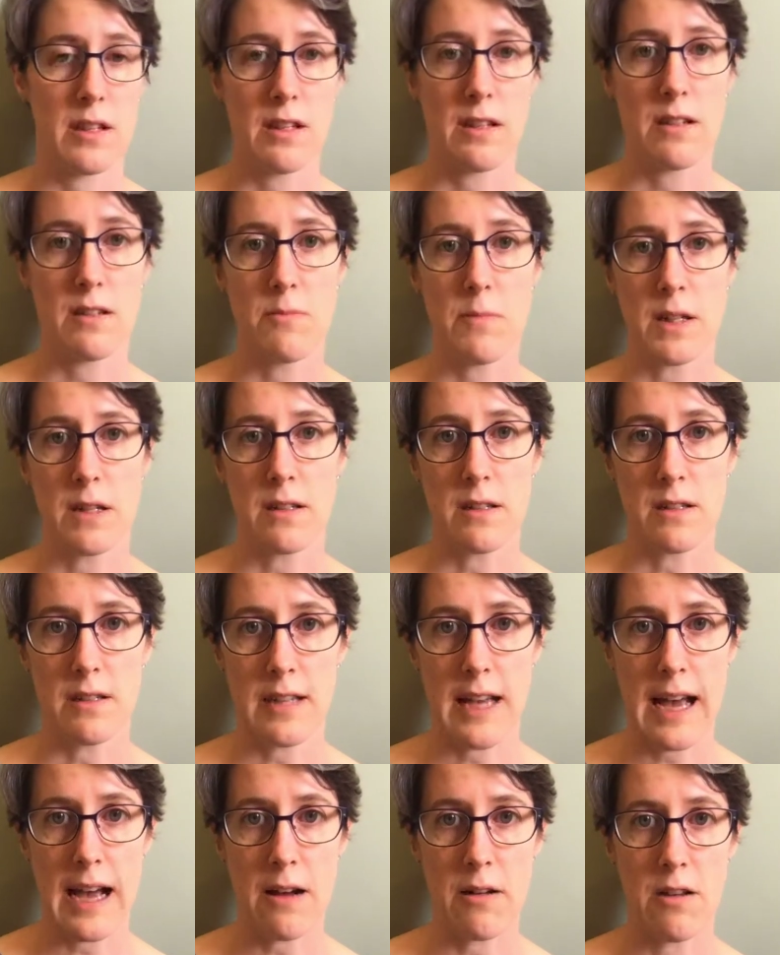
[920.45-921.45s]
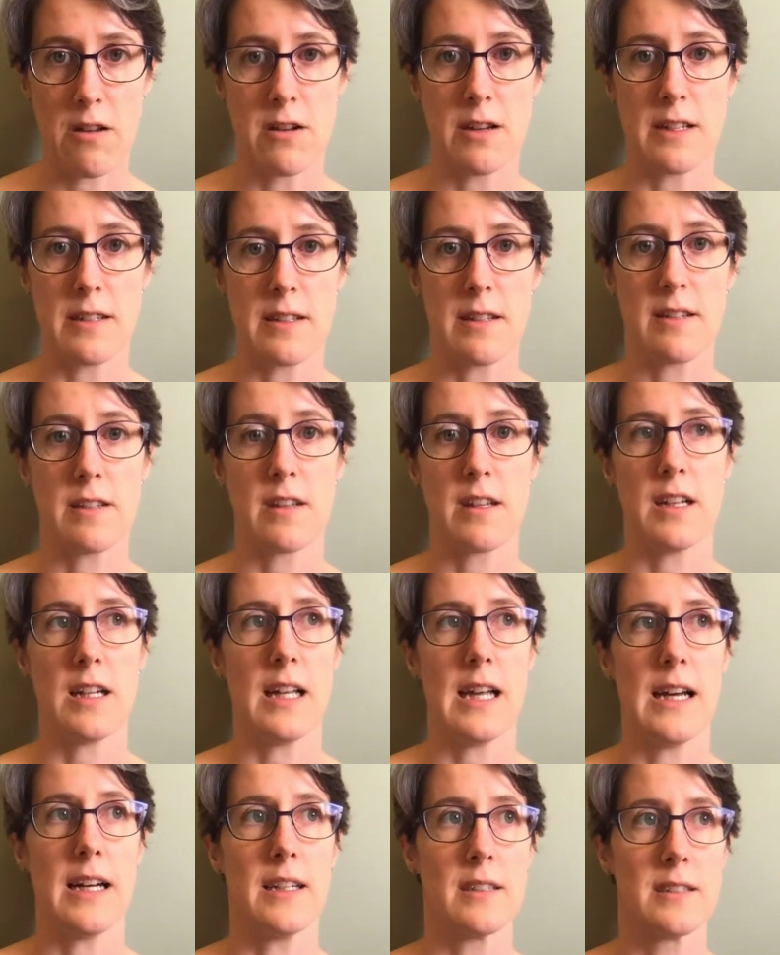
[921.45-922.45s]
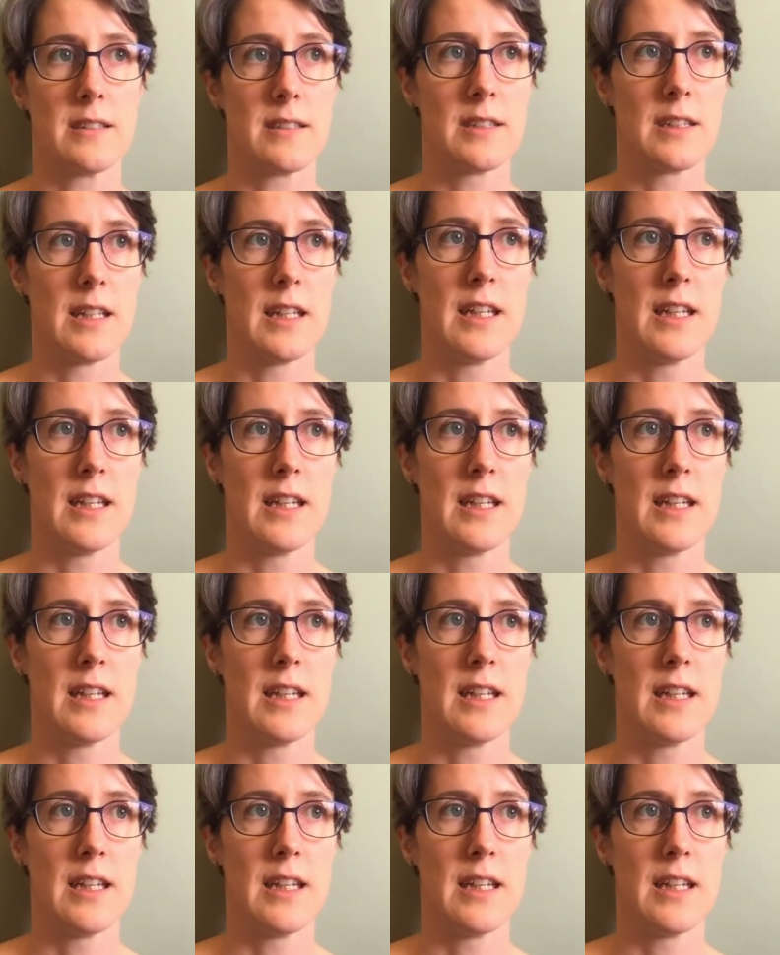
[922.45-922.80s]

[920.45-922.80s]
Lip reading: oh my goodness, how long is this going to last?